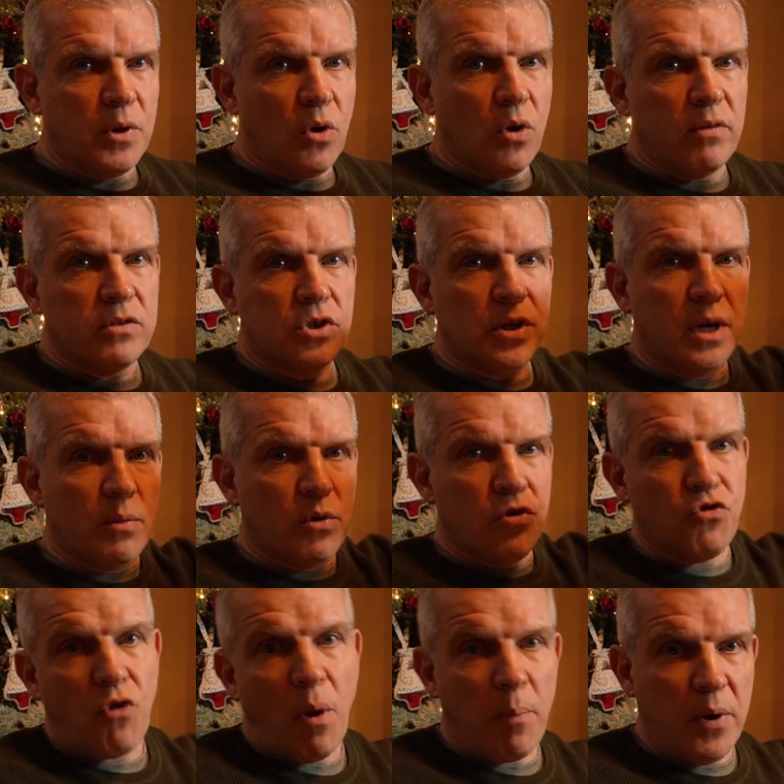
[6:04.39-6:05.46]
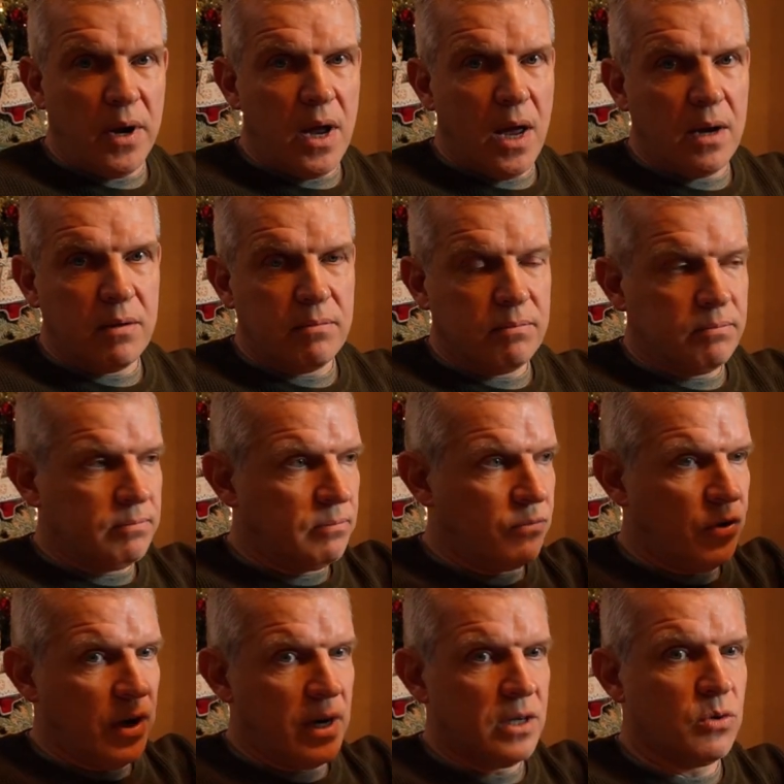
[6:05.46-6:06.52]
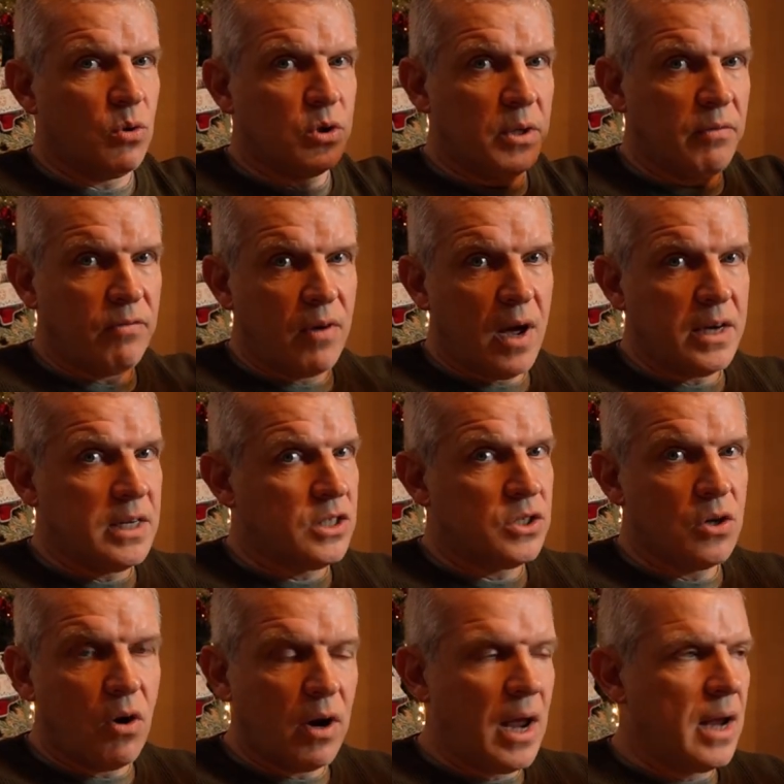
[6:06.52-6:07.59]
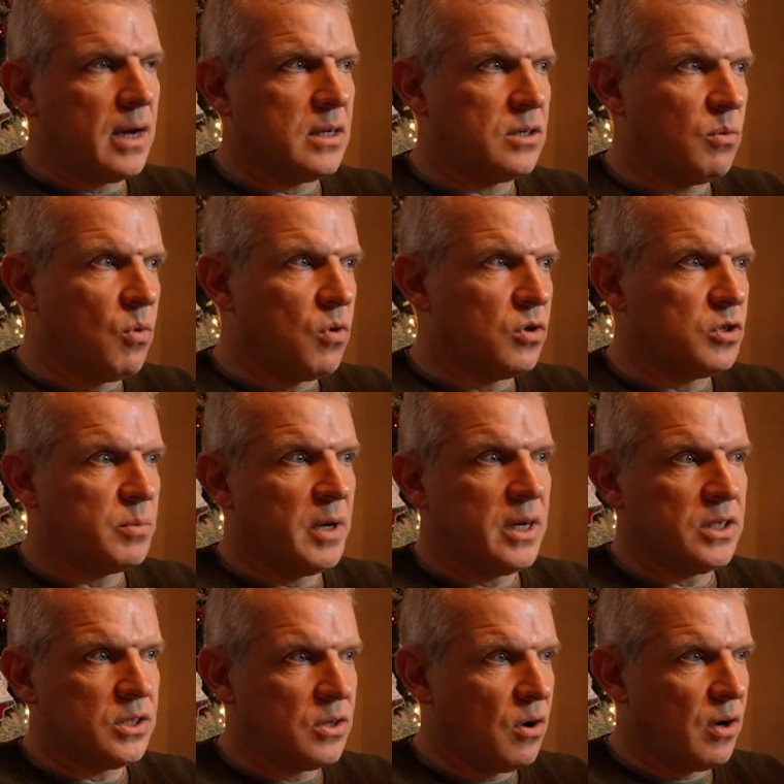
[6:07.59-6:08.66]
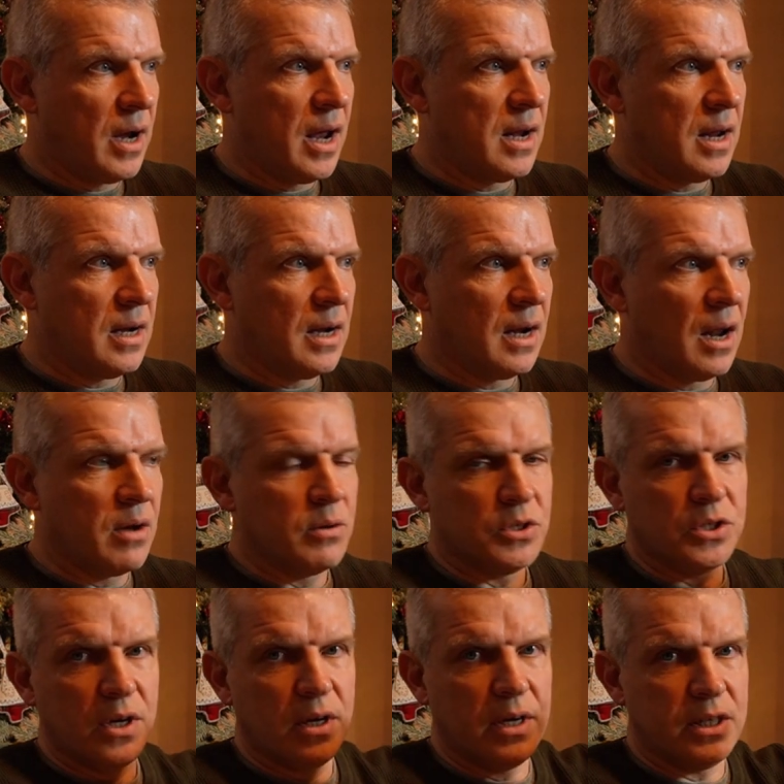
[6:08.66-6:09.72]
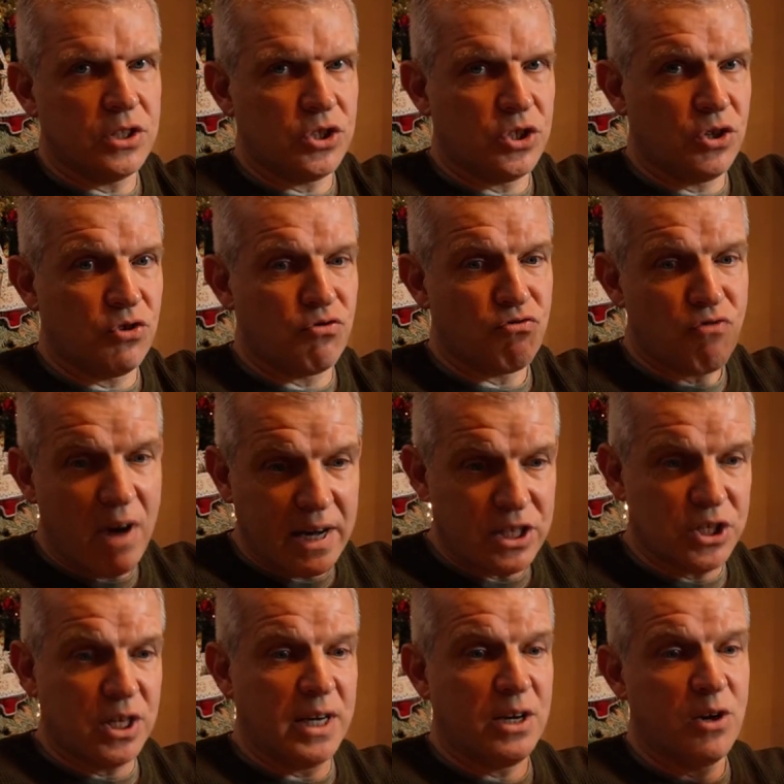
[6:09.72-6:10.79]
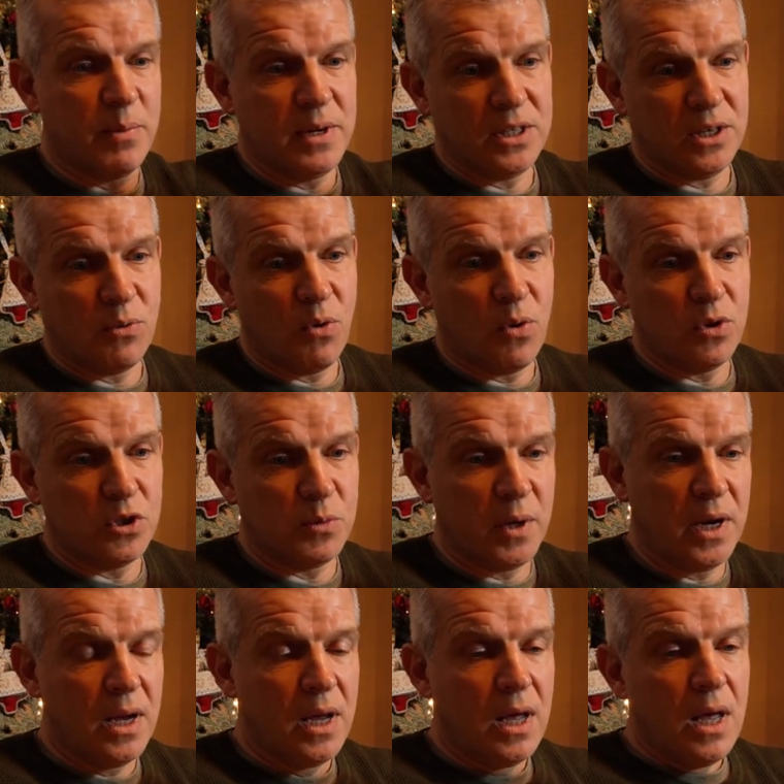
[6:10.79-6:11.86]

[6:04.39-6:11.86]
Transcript: All of a sudden it would drop again. Bring it towards me, fight, it's not getting towards me, it's not getting any closer, it's gradually coming towards me.